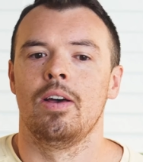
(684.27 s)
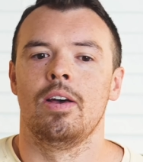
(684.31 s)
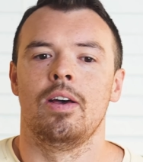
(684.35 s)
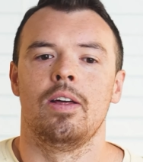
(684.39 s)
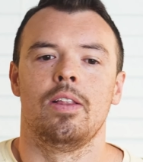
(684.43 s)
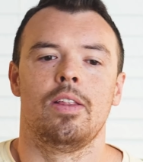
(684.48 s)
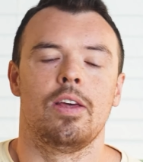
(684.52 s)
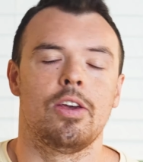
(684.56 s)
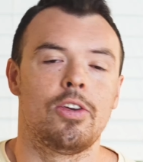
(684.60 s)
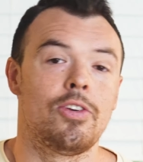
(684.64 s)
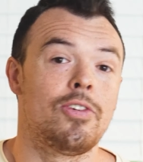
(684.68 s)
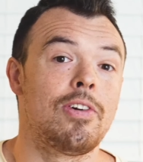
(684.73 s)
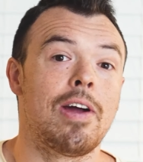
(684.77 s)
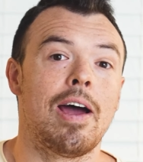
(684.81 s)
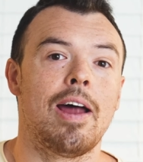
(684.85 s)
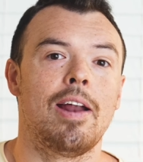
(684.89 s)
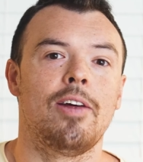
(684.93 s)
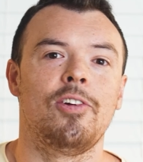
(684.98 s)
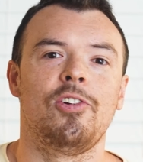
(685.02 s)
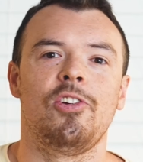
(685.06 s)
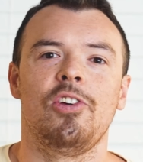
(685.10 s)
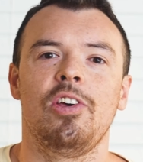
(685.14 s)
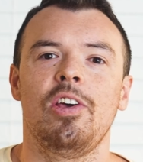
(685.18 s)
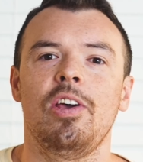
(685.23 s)
this
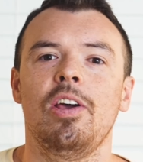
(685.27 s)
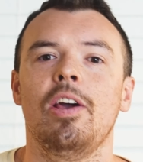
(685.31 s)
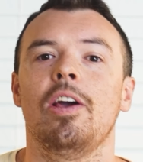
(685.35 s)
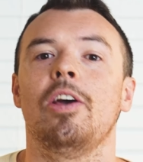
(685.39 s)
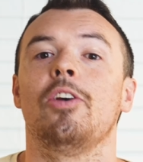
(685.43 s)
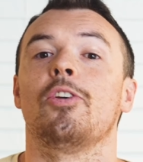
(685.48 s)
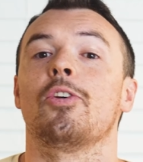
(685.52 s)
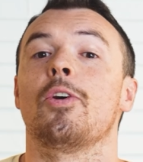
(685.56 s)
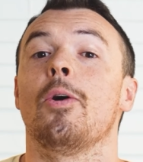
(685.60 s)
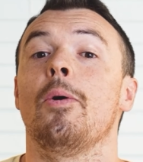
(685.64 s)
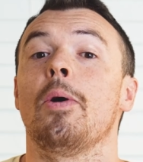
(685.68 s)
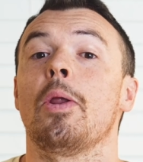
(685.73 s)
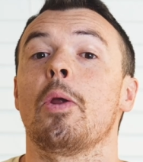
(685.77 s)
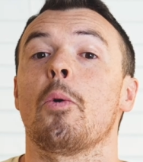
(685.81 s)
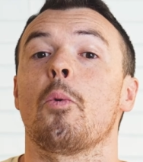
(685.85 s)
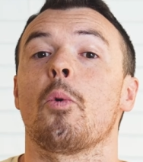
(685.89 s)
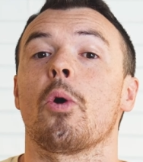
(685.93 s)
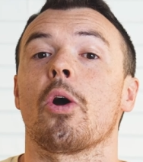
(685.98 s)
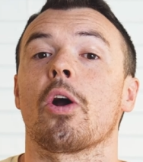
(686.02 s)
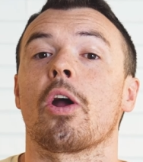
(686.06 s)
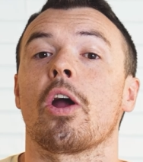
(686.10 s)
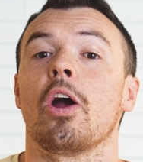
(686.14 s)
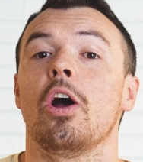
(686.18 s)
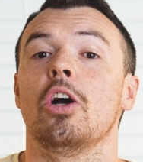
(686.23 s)
strategy is going to
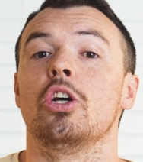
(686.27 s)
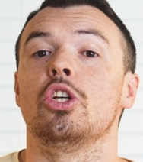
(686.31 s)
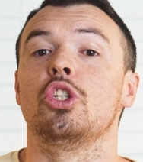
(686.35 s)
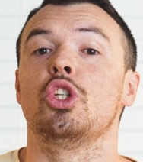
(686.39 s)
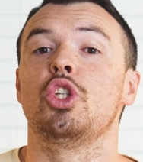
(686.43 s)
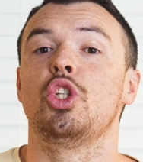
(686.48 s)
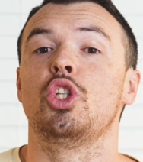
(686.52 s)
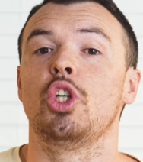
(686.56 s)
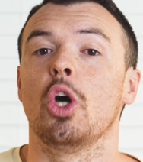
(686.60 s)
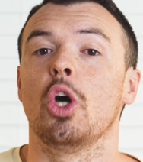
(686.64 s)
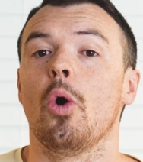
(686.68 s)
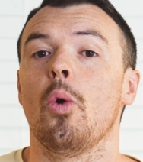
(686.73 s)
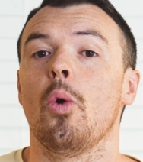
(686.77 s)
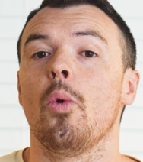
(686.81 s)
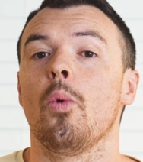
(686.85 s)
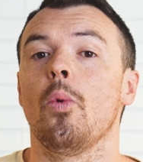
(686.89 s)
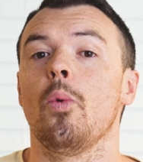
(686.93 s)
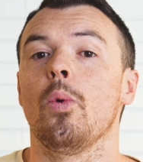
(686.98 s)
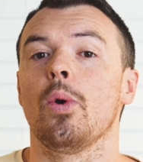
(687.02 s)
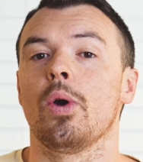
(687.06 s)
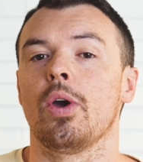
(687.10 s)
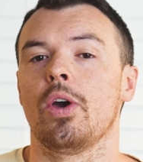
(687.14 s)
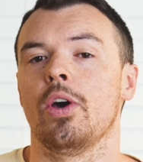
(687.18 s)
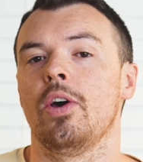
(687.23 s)
work so
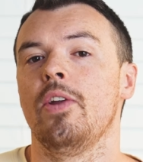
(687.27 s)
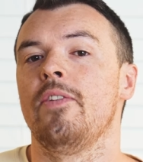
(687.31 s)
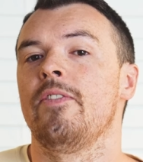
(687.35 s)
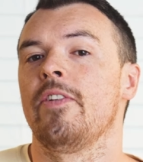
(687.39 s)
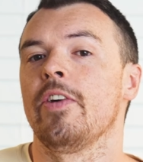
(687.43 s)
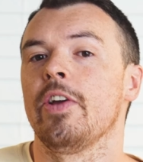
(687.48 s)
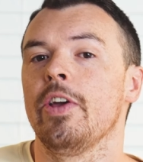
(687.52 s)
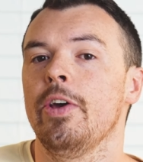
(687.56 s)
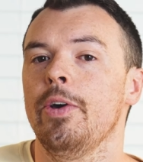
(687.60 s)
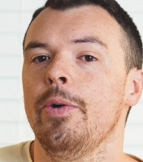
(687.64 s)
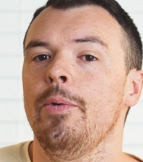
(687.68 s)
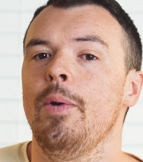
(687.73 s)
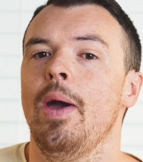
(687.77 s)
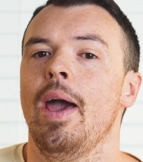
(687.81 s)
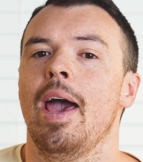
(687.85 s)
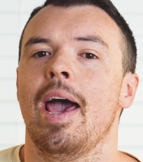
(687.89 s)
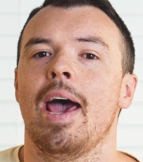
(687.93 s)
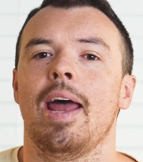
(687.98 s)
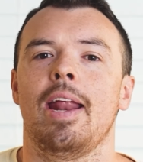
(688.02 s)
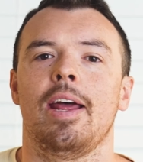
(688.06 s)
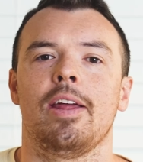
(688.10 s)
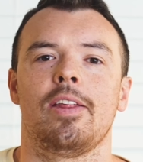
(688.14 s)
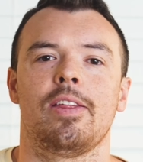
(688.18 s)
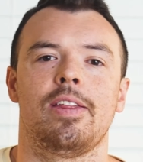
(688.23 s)
good for you,
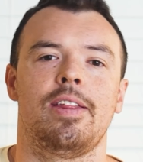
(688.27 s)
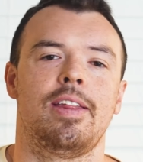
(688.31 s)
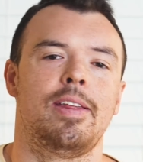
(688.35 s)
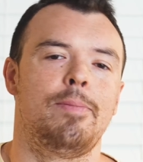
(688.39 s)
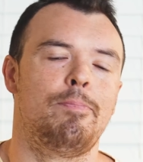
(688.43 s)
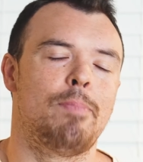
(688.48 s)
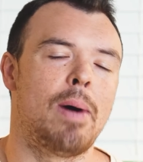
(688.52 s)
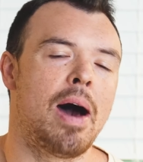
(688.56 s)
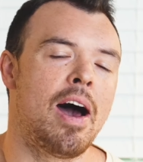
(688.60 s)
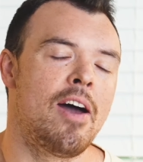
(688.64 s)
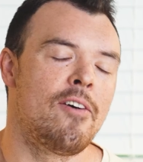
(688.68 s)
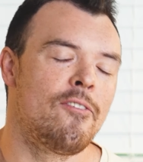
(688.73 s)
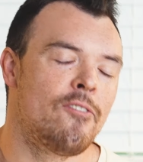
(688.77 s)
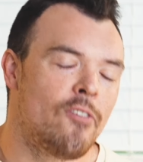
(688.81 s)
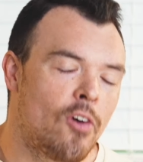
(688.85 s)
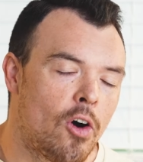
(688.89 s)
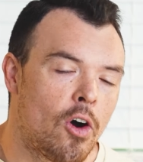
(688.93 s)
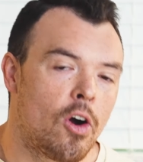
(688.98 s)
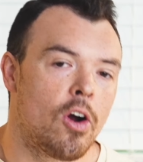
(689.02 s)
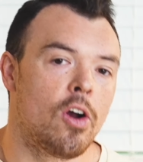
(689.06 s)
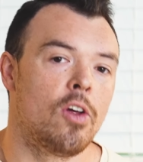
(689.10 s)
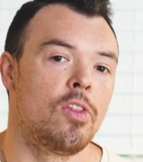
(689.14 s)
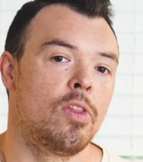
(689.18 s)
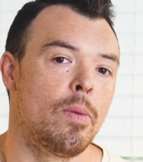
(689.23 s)
and it's by
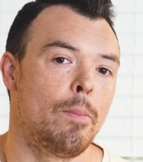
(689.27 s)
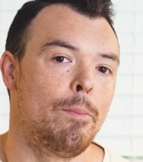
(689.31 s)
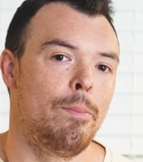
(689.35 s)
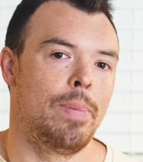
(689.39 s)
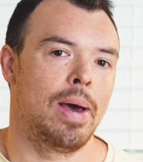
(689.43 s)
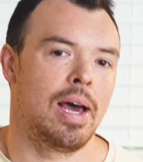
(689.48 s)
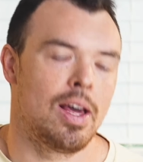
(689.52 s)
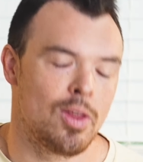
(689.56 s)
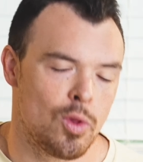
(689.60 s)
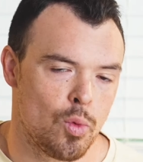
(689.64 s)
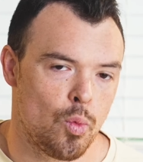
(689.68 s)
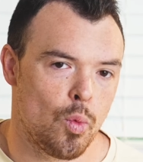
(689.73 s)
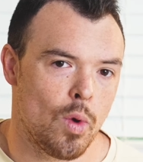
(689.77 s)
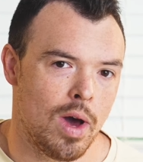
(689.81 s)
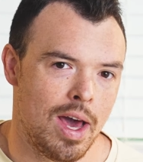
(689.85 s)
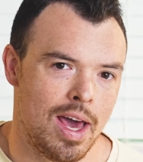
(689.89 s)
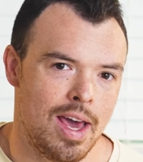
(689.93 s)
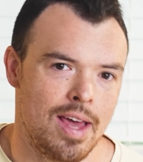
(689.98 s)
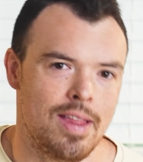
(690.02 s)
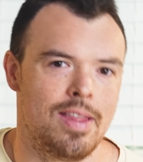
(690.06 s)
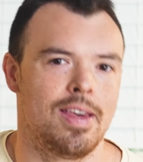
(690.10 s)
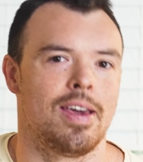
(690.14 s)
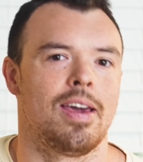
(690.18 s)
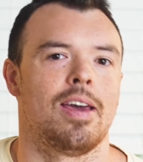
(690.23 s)
far the best
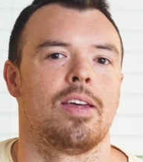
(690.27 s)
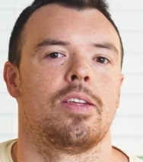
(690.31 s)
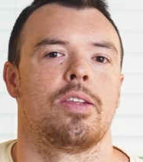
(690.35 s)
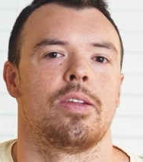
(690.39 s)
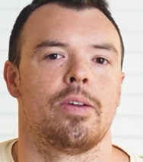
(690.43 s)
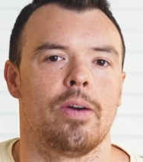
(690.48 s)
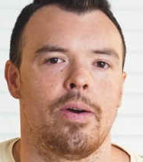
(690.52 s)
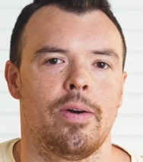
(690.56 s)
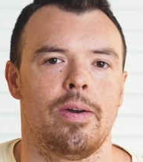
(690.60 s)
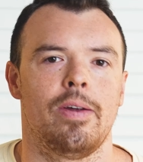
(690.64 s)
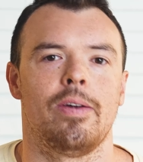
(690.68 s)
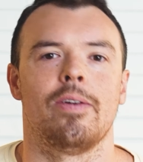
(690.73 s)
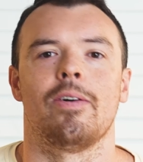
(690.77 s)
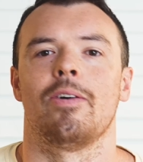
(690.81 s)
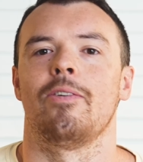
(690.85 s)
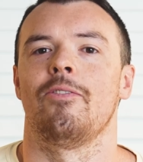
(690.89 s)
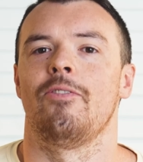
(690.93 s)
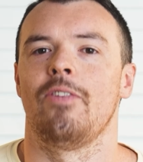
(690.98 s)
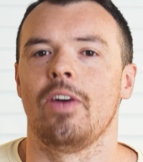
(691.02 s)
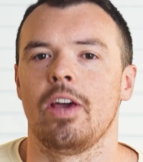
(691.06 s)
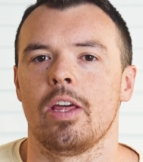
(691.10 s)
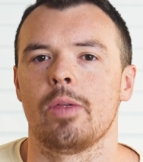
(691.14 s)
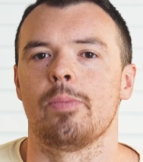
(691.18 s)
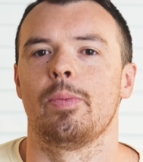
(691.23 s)
way to get started on
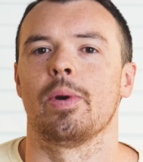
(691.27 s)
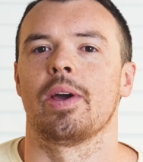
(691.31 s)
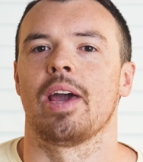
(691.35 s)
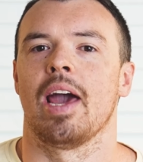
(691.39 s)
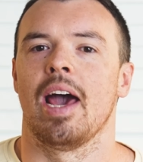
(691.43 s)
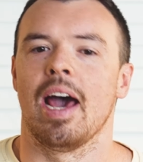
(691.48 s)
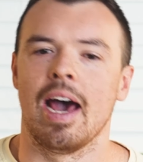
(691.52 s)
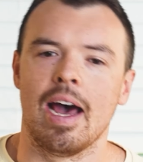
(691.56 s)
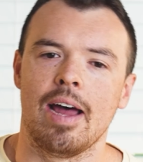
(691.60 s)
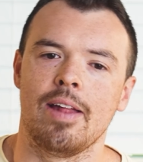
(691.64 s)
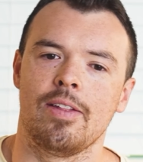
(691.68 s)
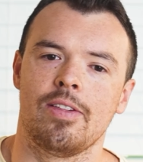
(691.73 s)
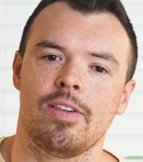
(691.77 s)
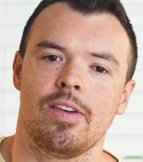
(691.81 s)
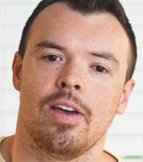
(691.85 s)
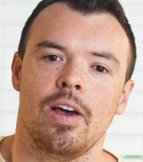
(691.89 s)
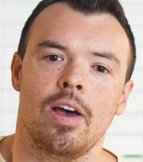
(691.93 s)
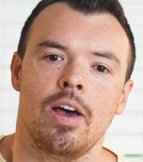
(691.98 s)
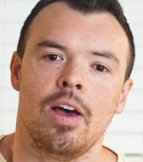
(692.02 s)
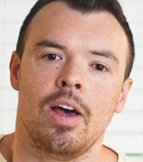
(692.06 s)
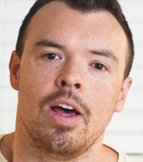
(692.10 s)
Facebook ads.